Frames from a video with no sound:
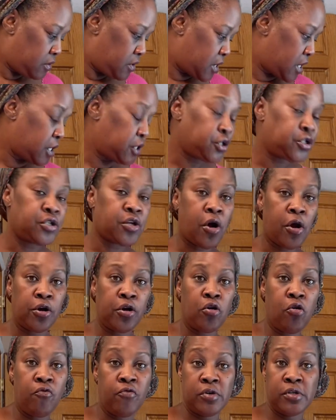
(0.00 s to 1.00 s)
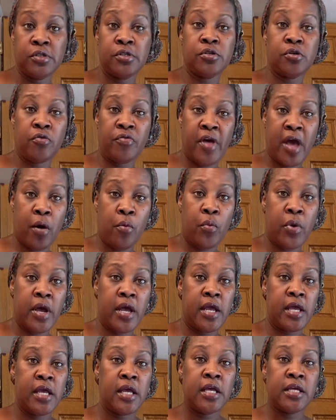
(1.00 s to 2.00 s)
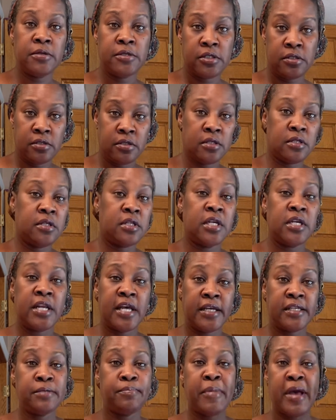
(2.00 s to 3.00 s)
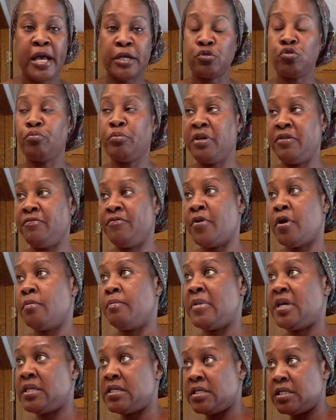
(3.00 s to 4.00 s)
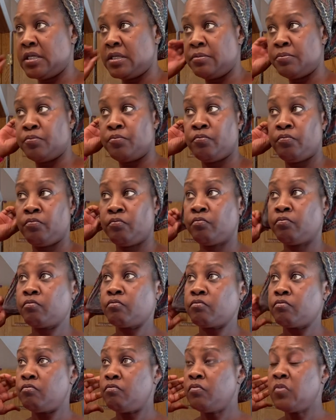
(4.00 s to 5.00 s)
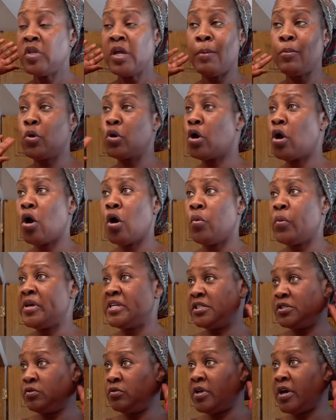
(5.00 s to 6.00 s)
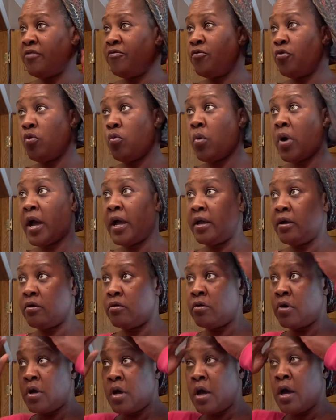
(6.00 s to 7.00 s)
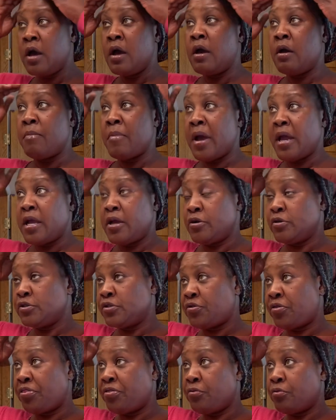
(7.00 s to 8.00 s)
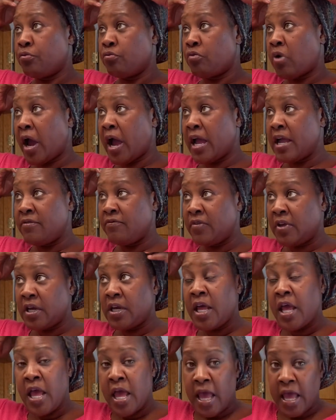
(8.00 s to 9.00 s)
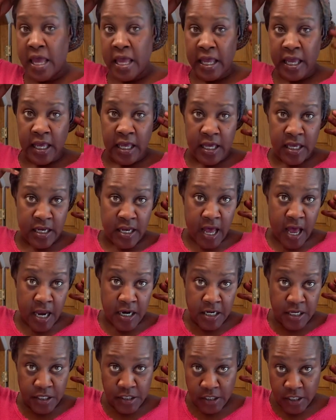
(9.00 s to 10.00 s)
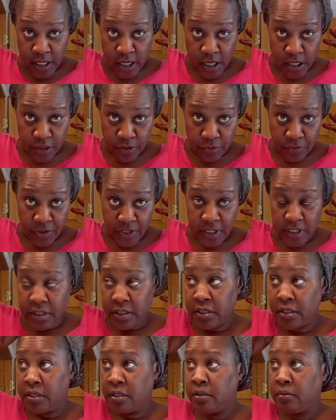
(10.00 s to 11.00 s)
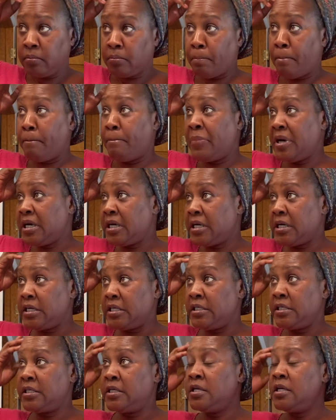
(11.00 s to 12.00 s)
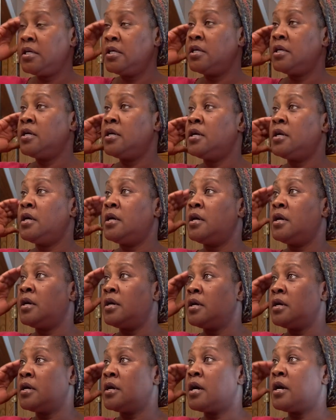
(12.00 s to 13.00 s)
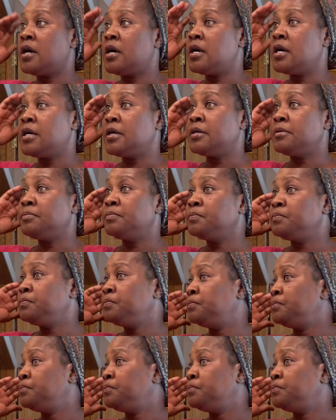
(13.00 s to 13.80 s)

and start it over, and so that way it could, the next batch will be fermenting. I'm gonna always do that for a while. My hair is thriving, and I need to color it, but I'm